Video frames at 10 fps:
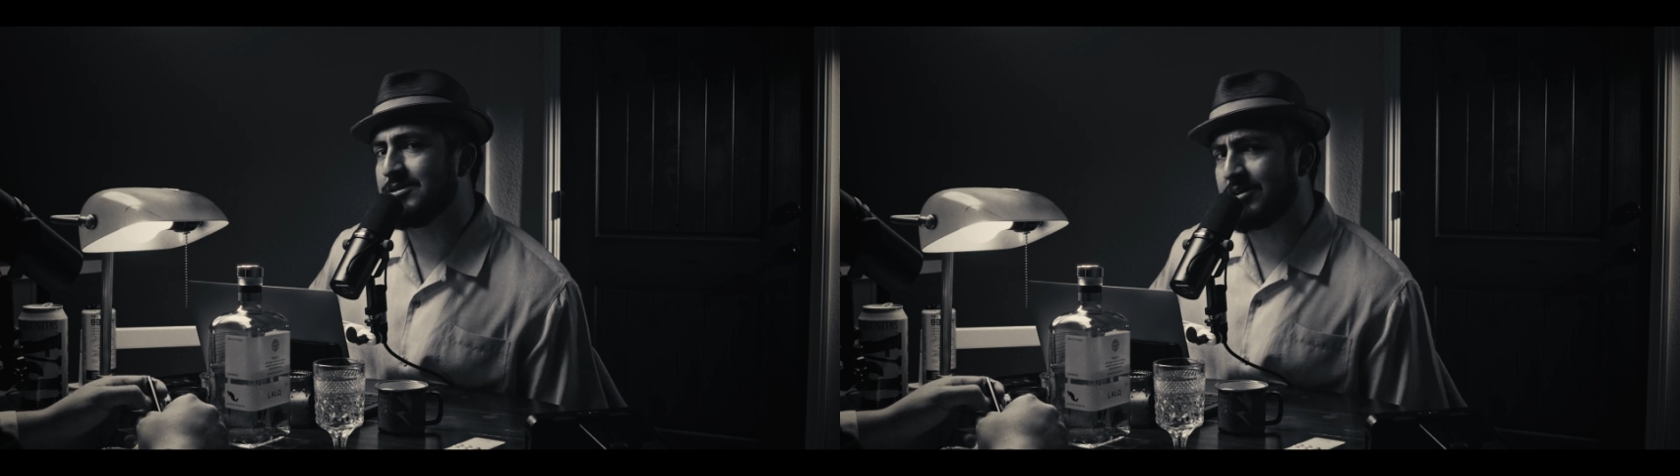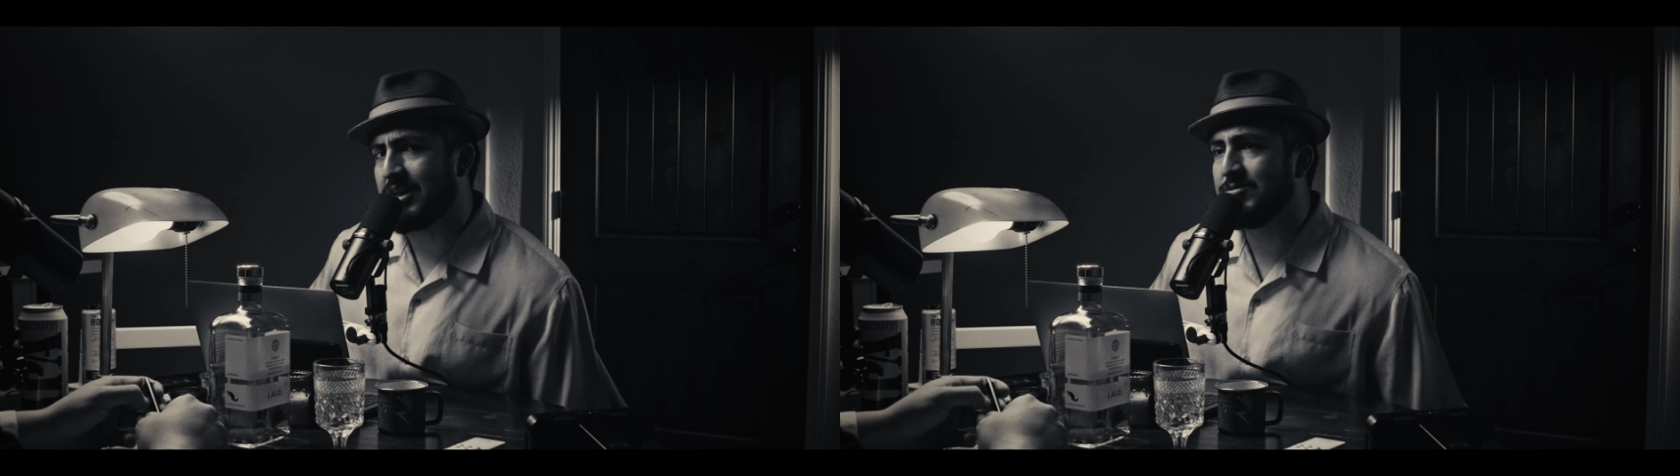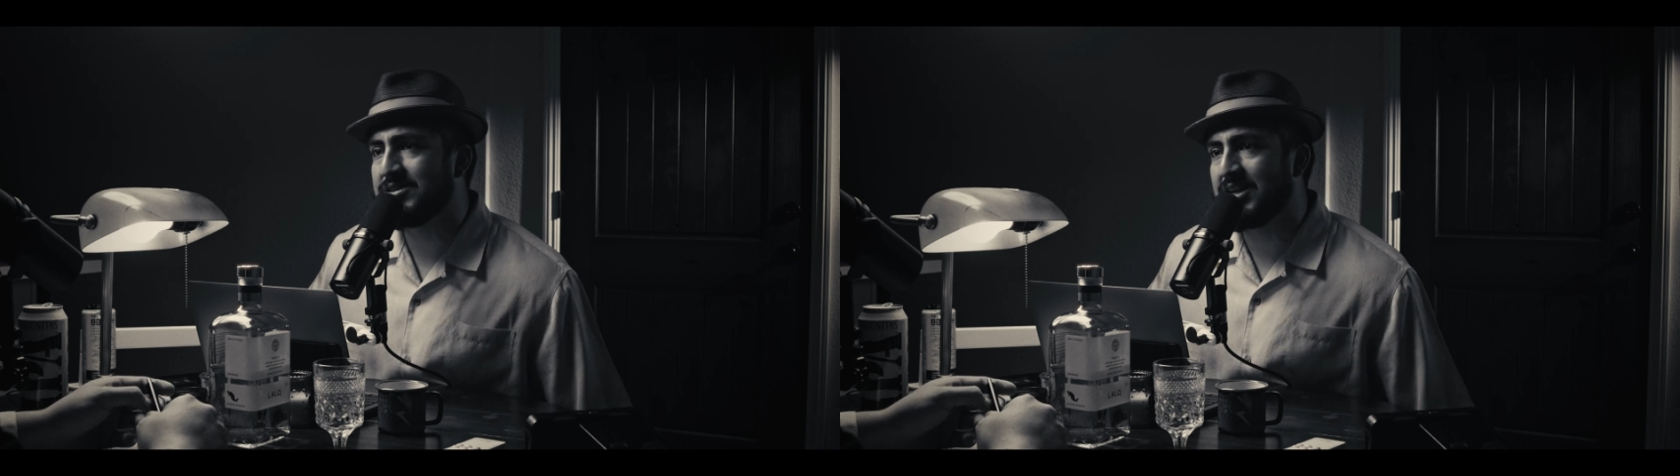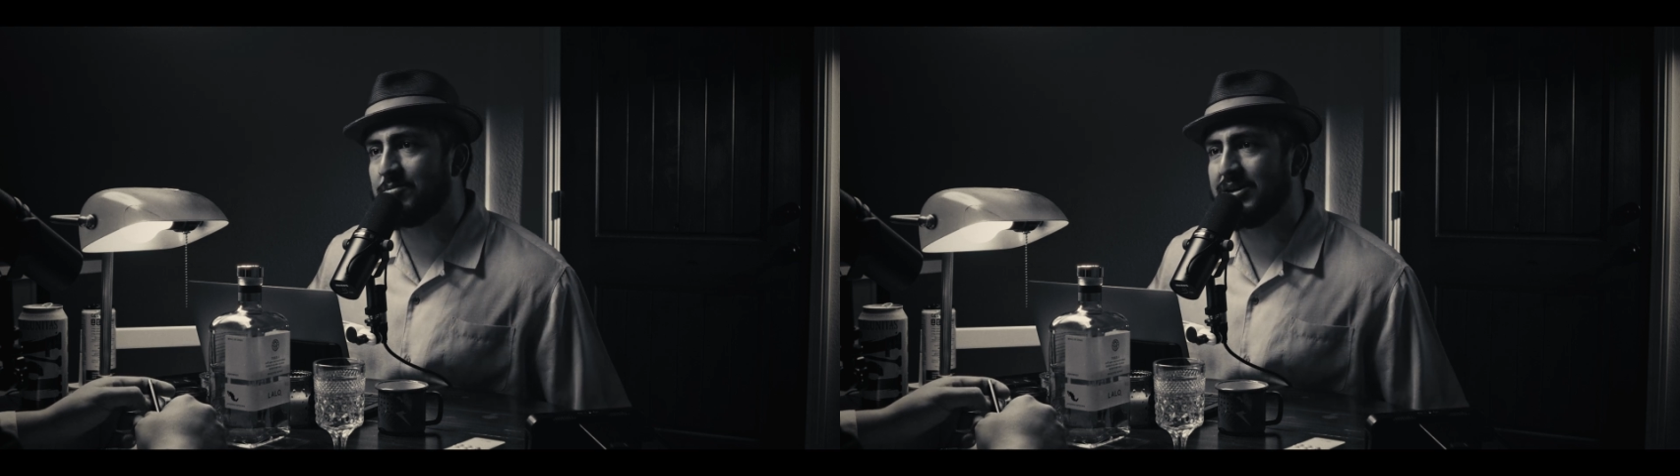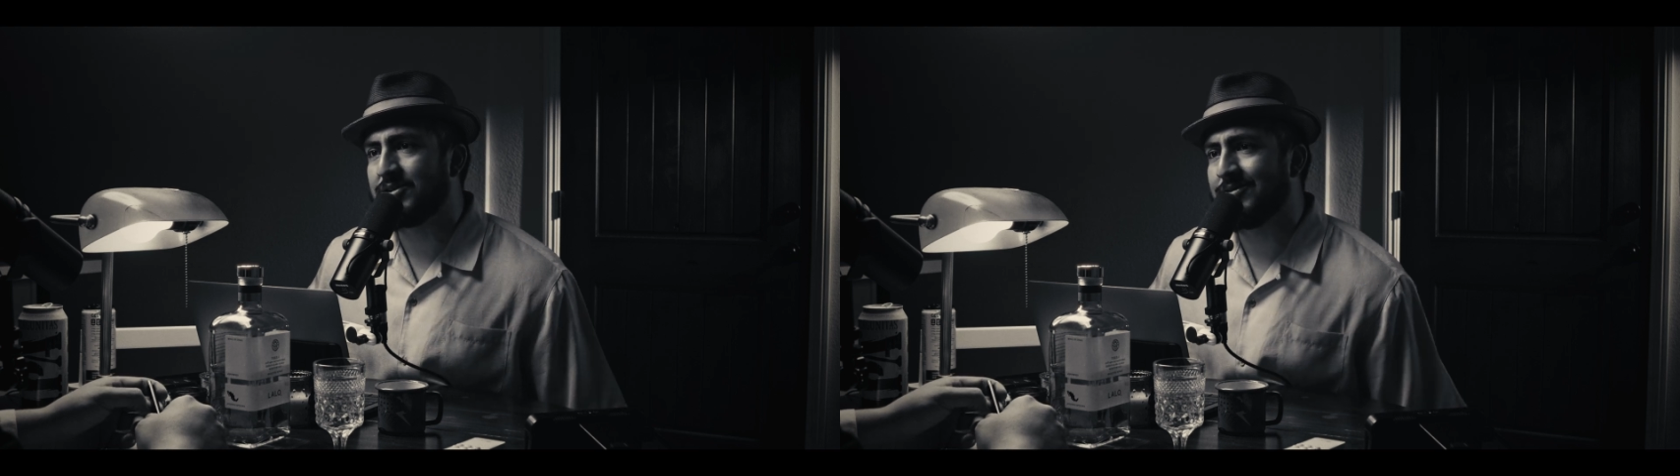okay, let me just take a
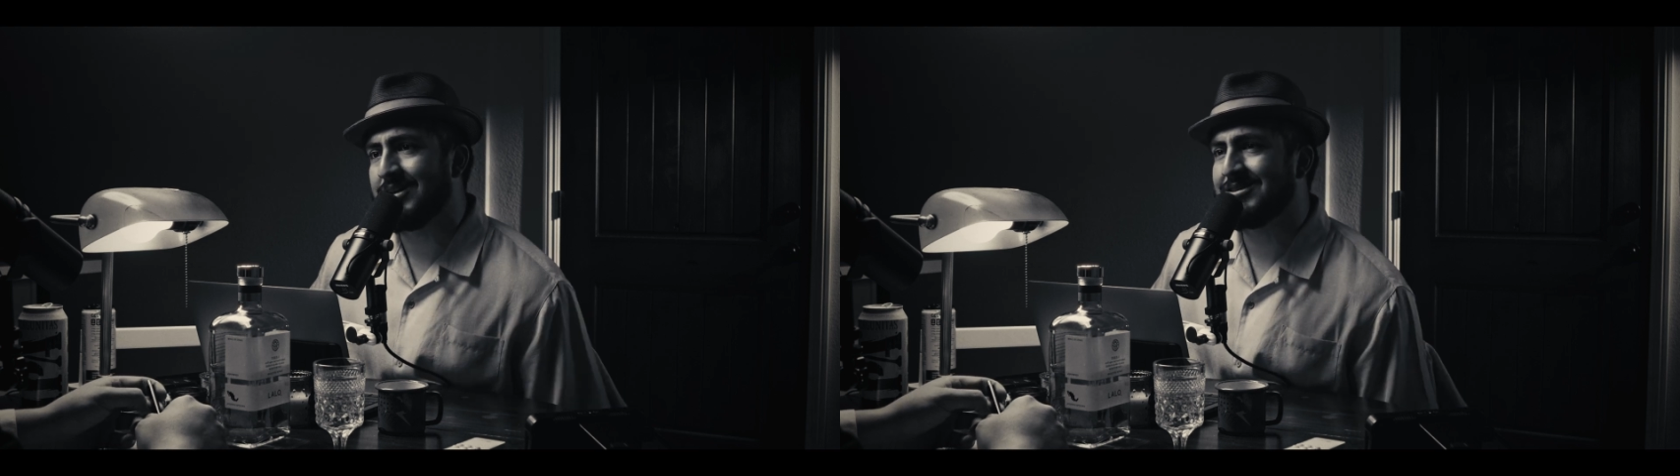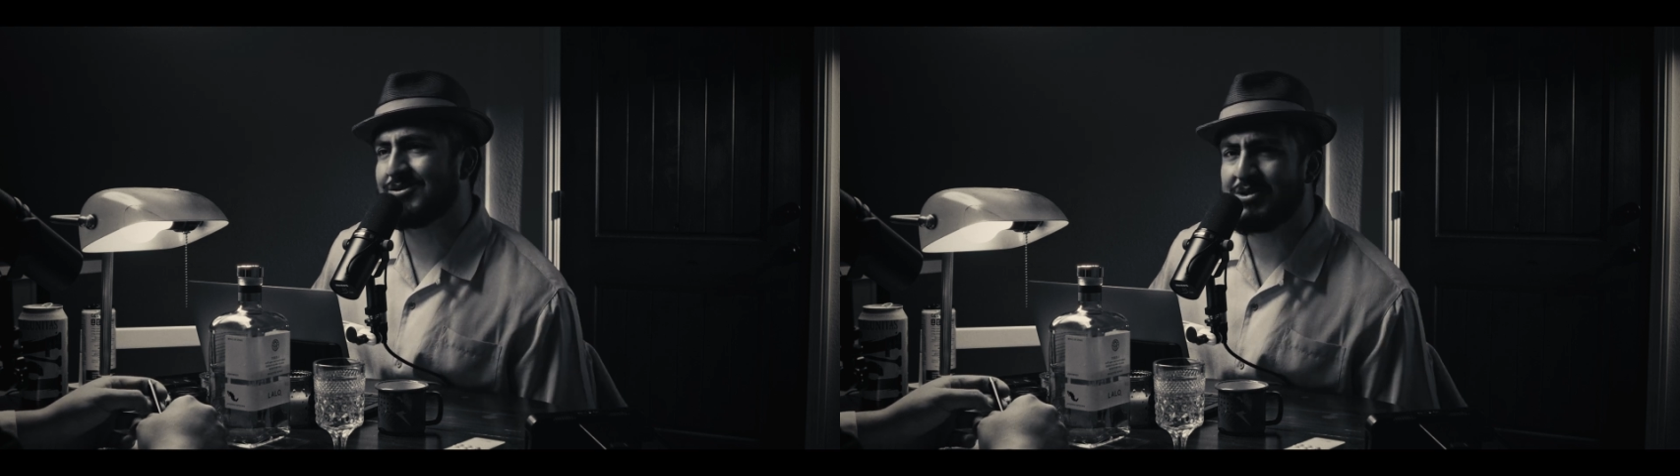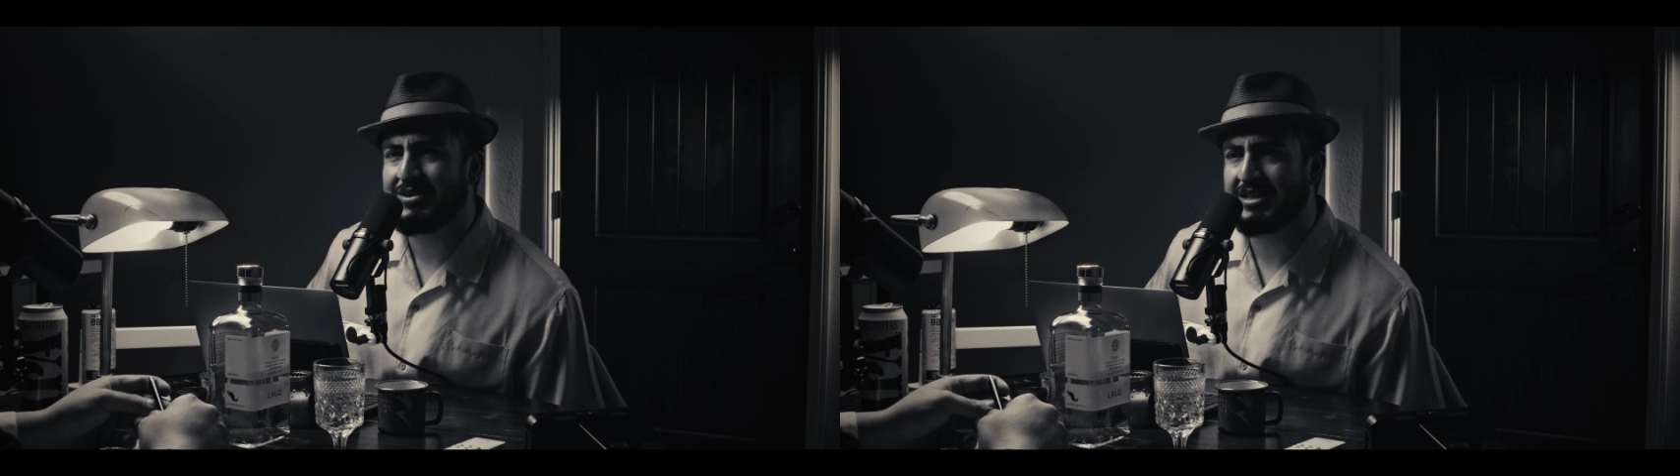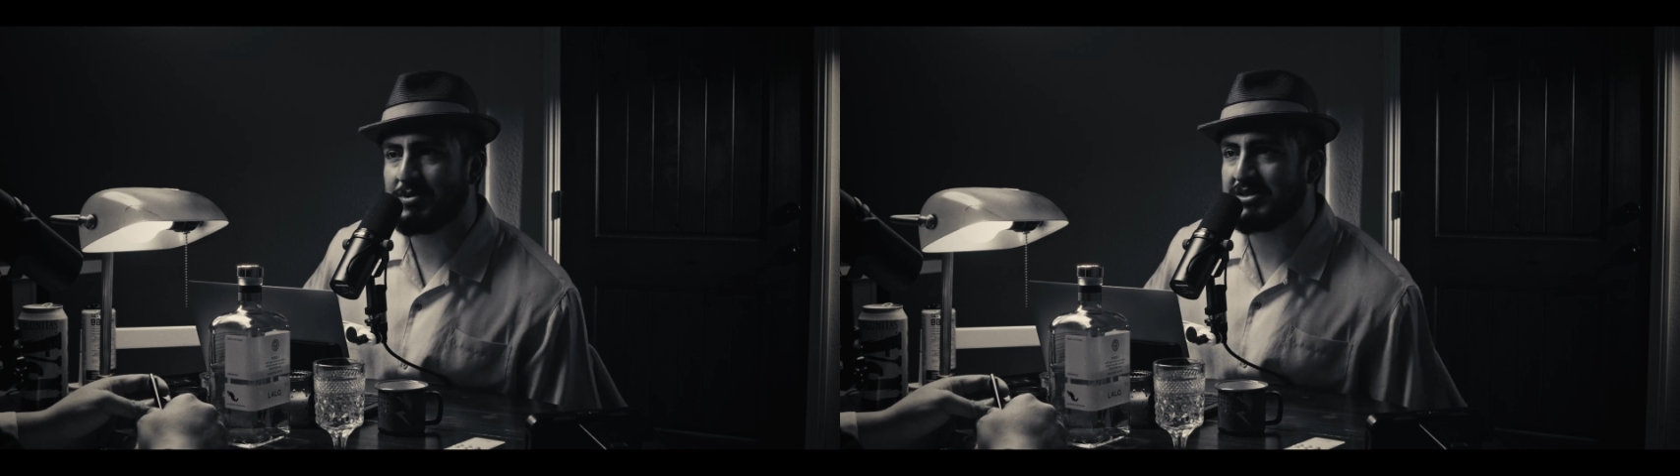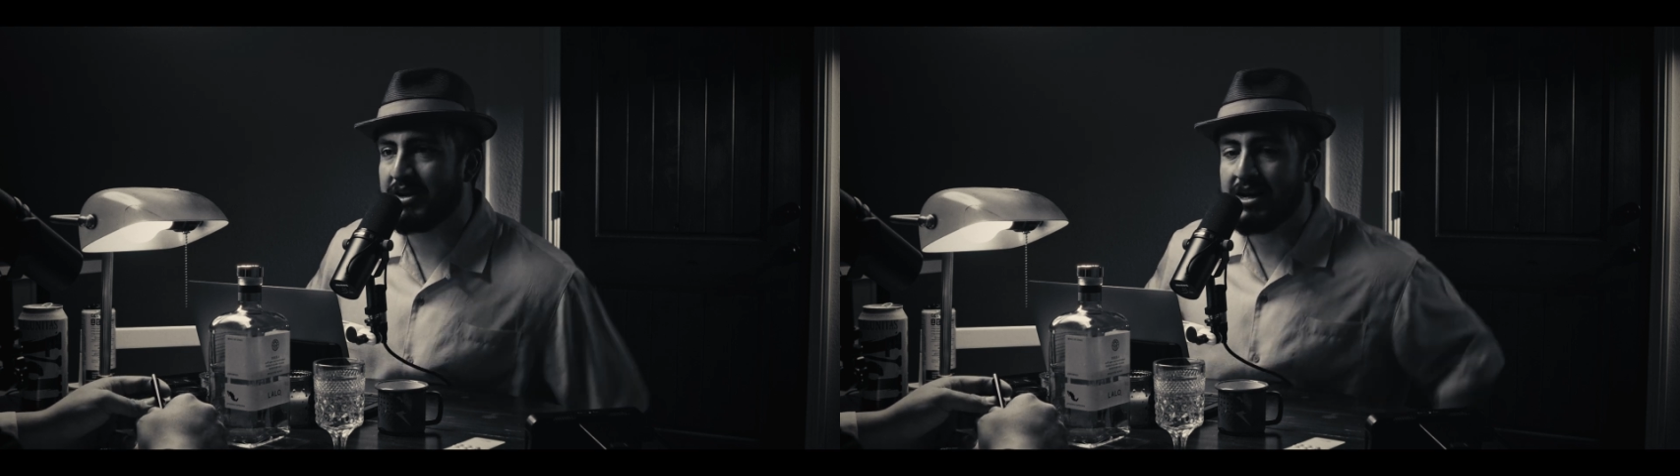picture of it. I was like, why do you want to take a
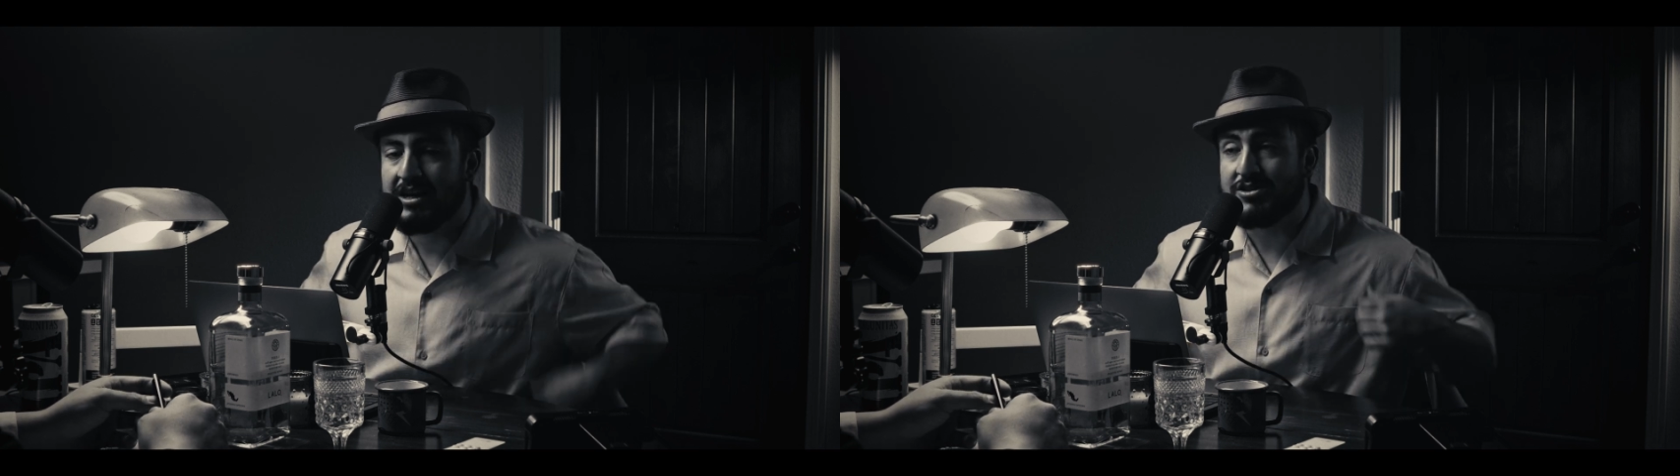picture of it?